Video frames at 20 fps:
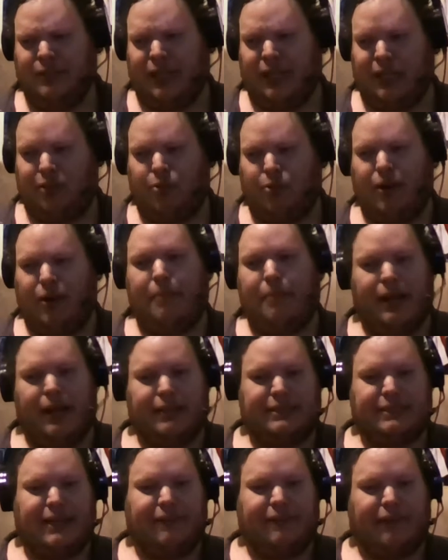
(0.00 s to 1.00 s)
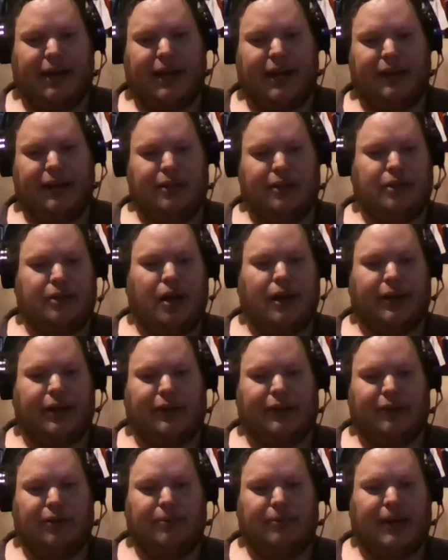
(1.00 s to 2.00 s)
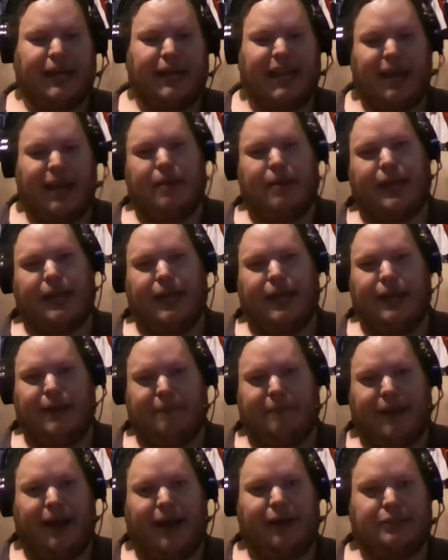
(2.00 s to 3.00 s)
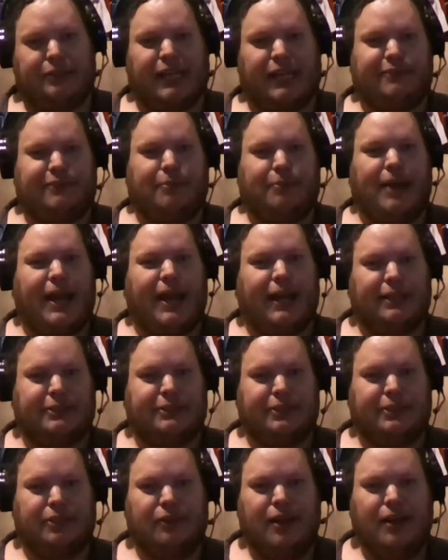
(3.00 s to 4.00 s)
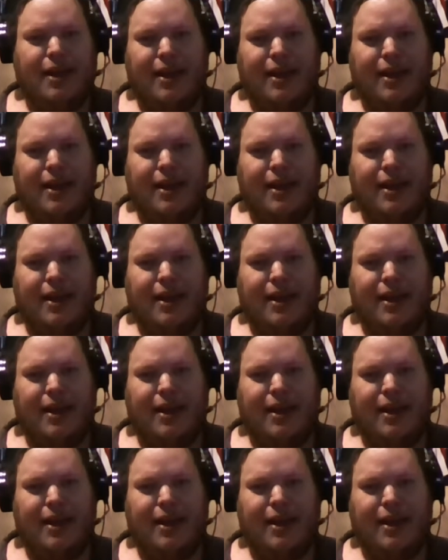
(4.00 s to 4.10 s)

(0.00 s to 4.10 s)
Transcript: 20 minutes after I got done talking to him, I came back in and apologized for my attitude.